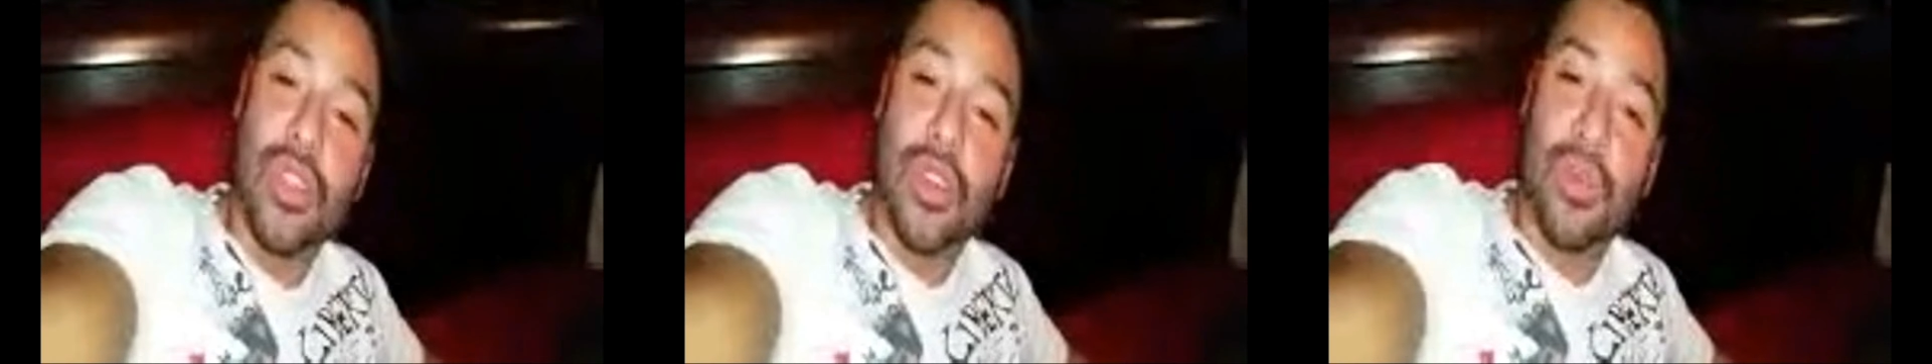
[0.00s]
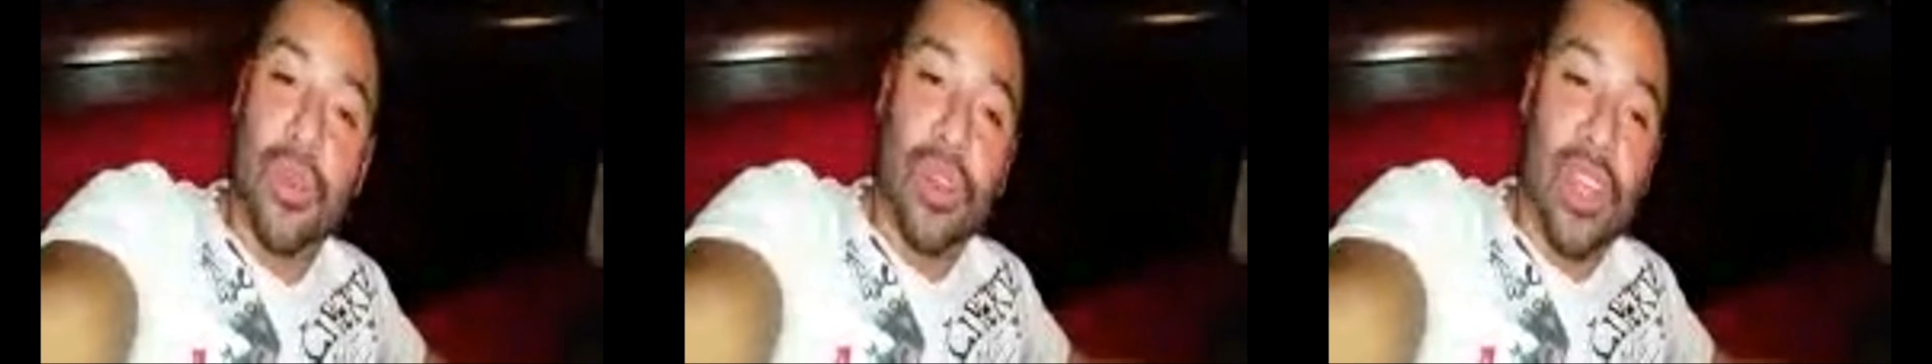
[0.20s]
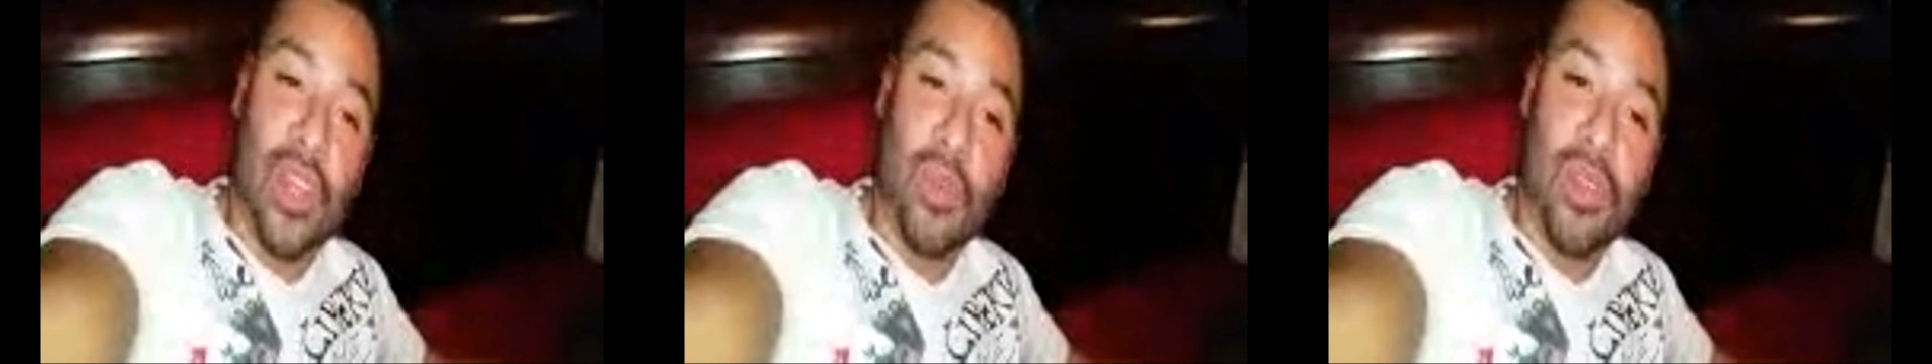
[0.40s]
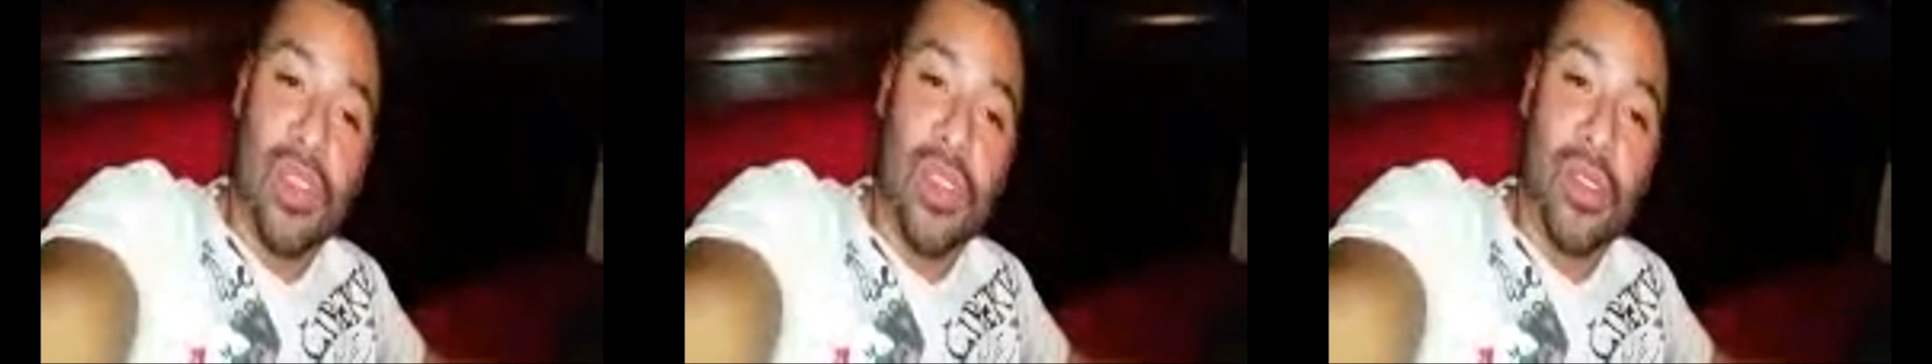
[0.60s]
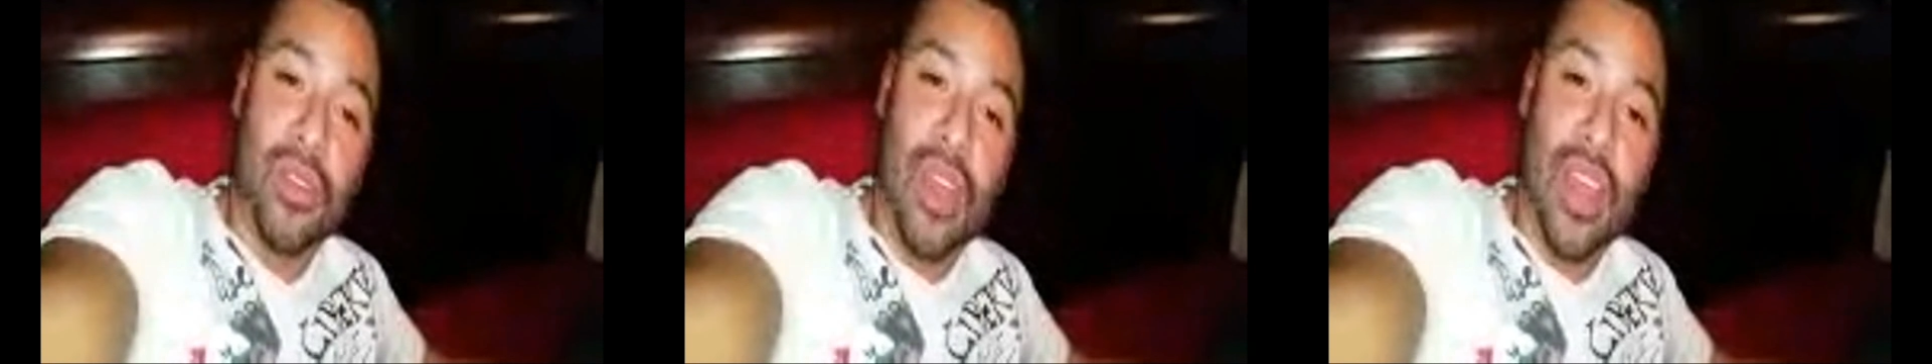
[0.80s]
enjoyed working
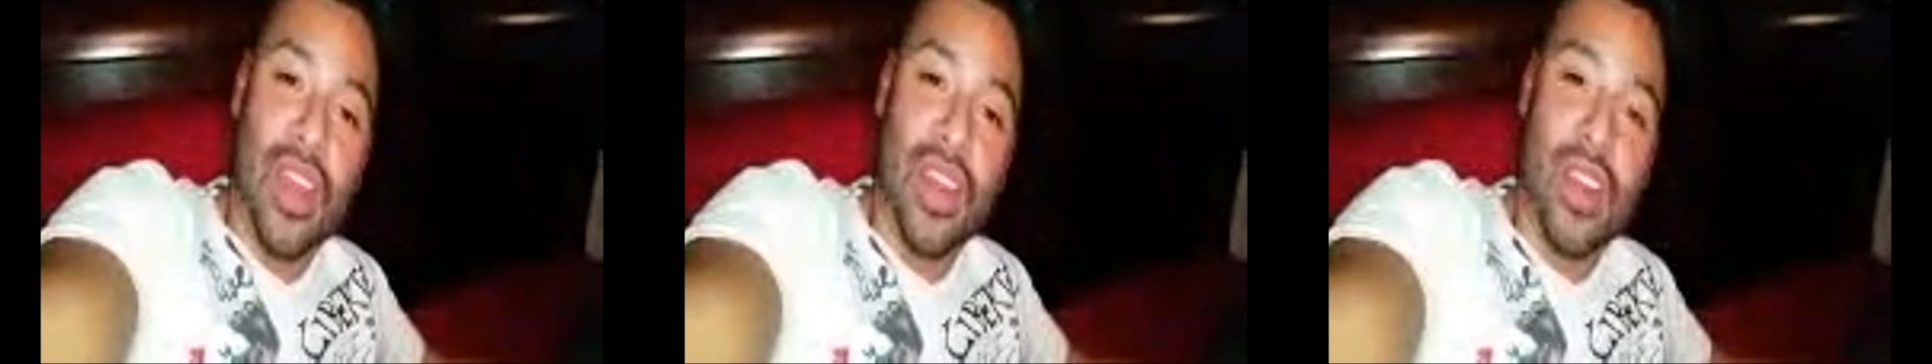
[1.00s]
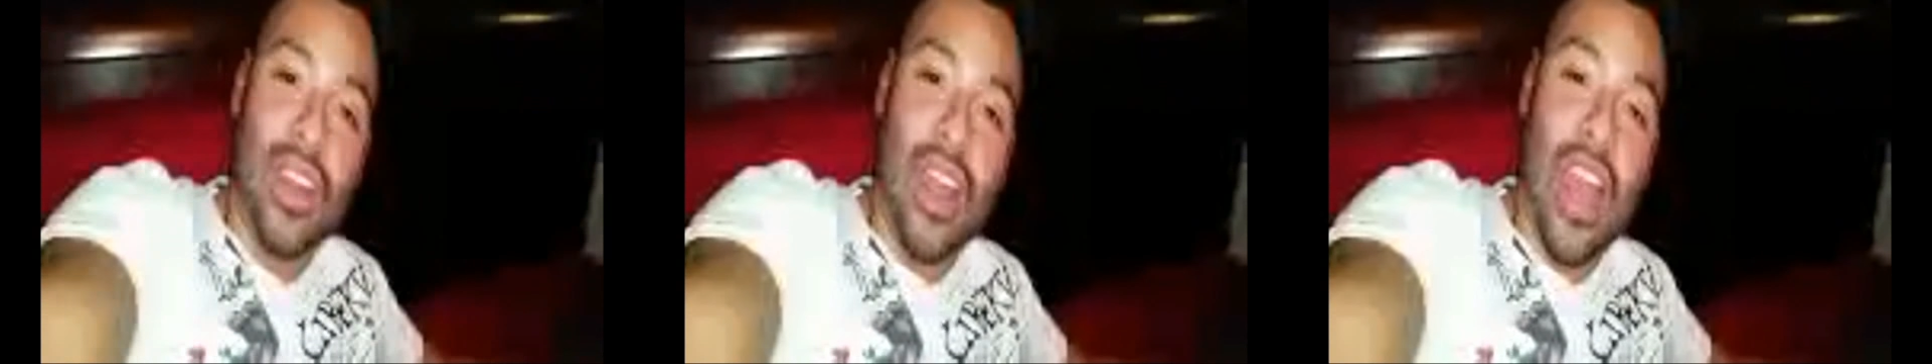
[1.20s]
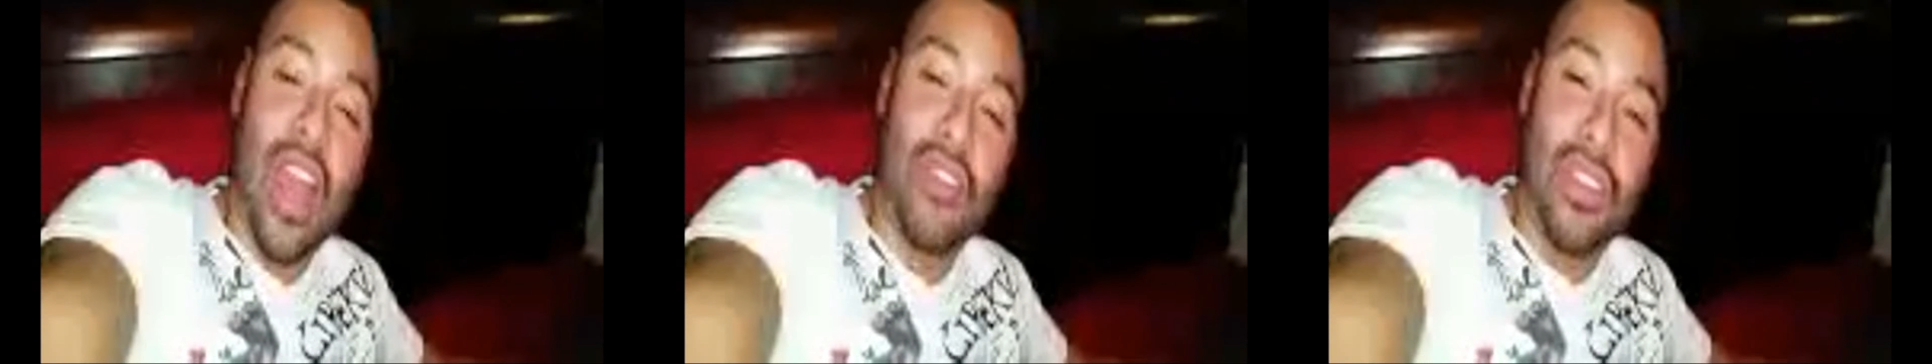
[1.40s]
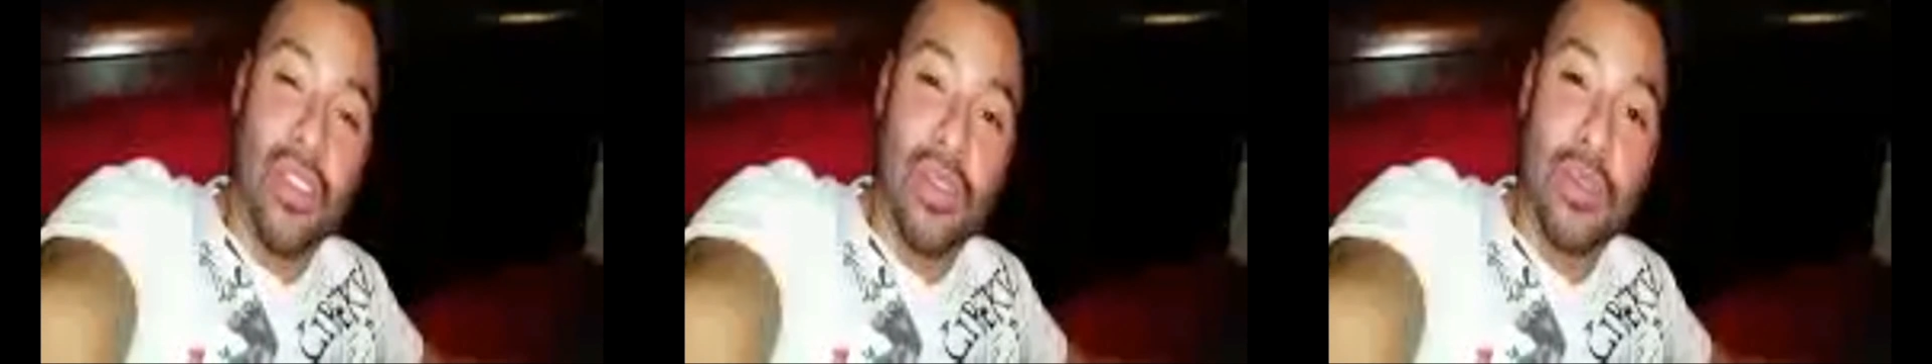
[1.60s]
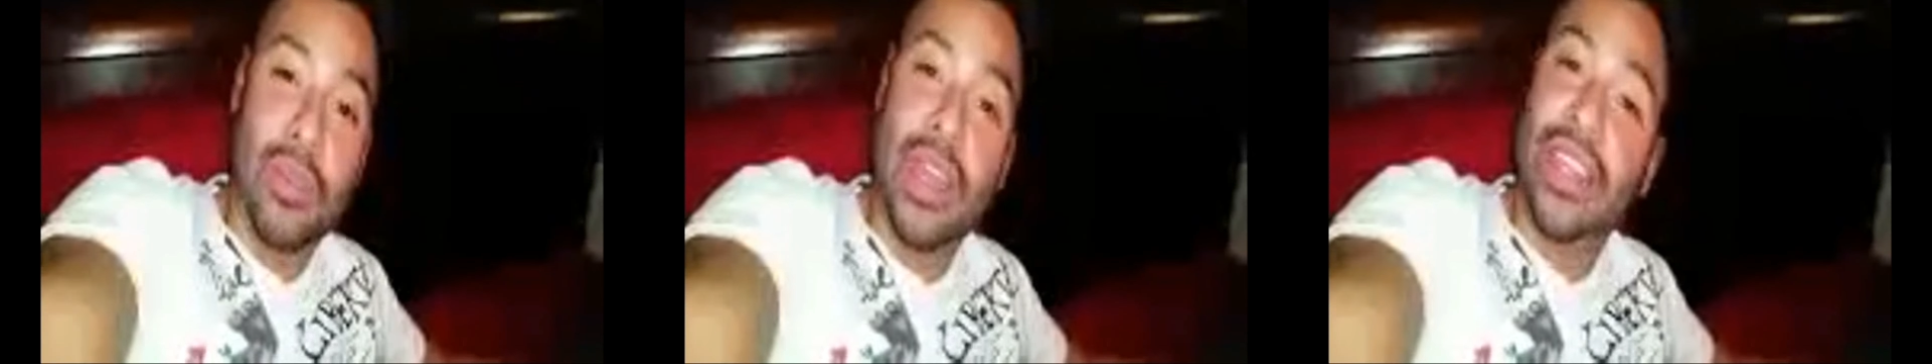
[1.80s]
with you and
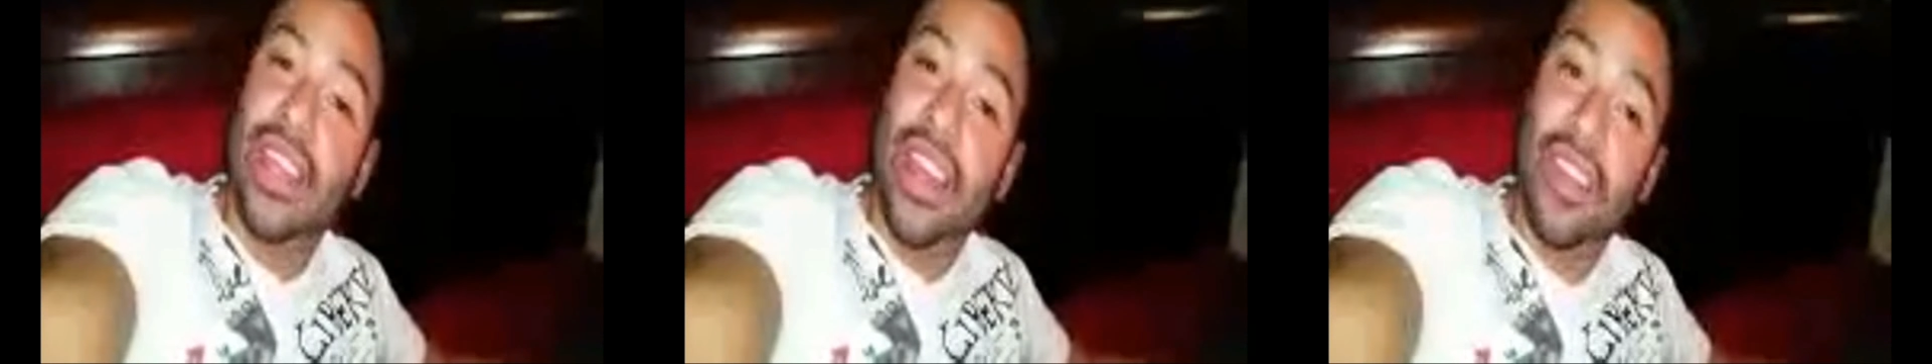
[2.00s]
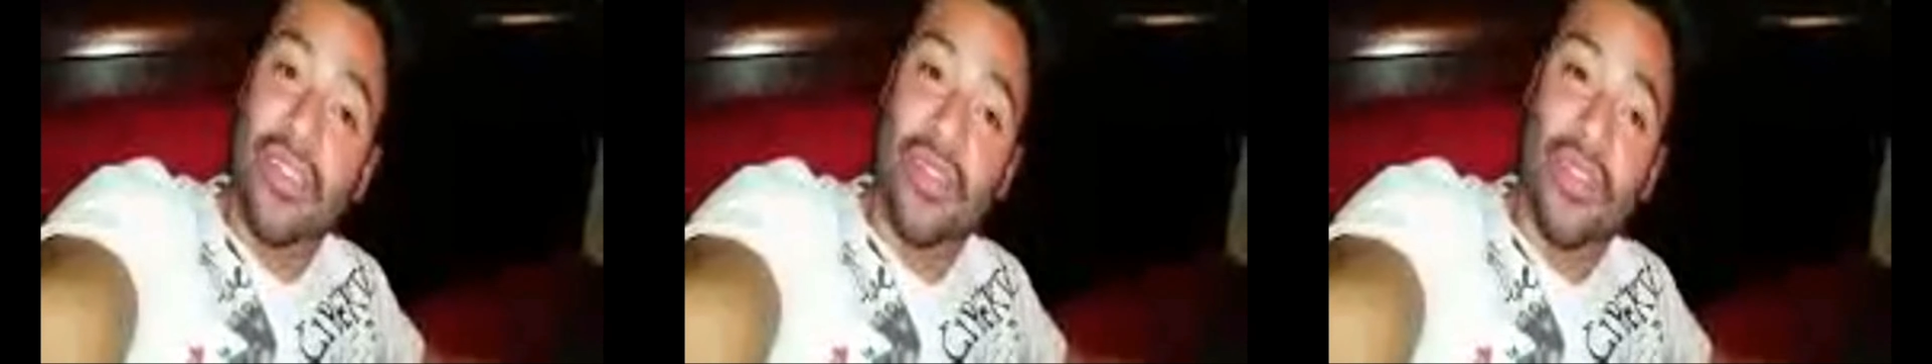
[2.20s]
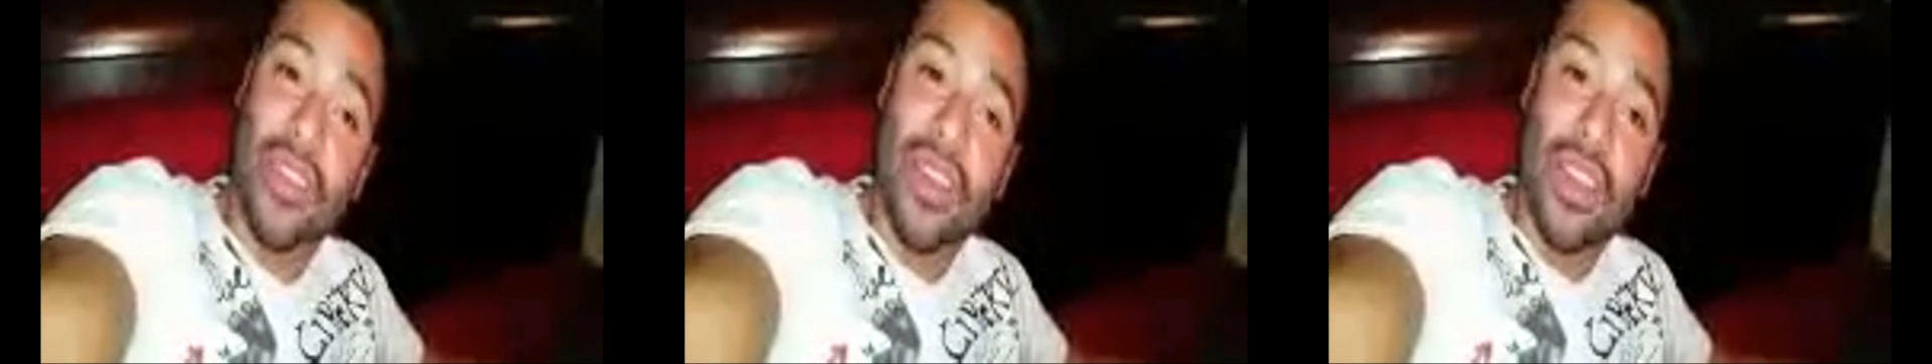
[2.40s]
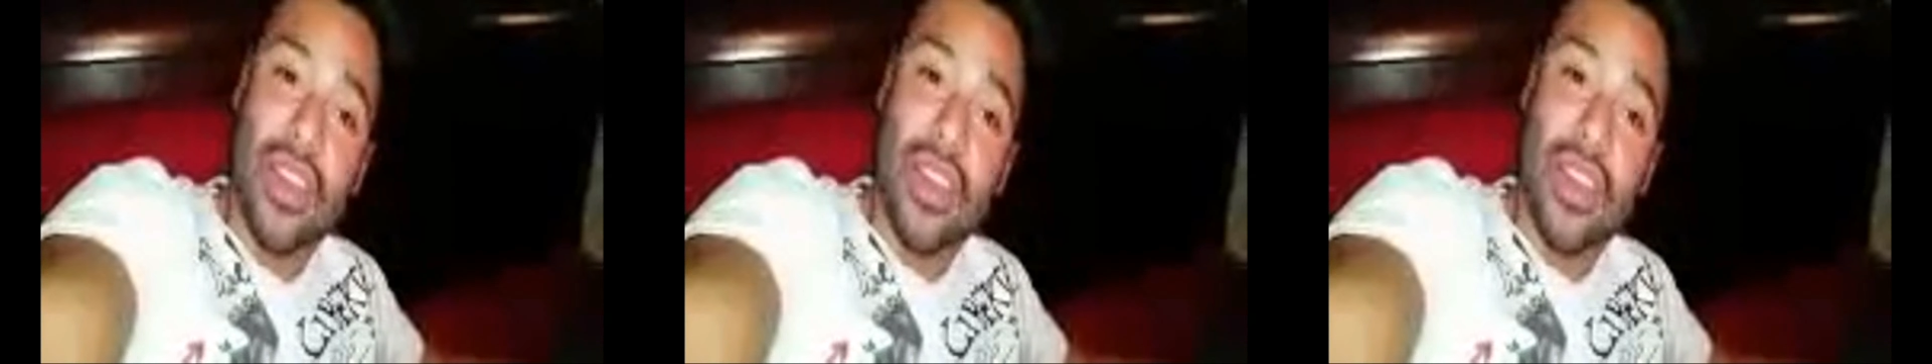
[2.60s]
having you in my life.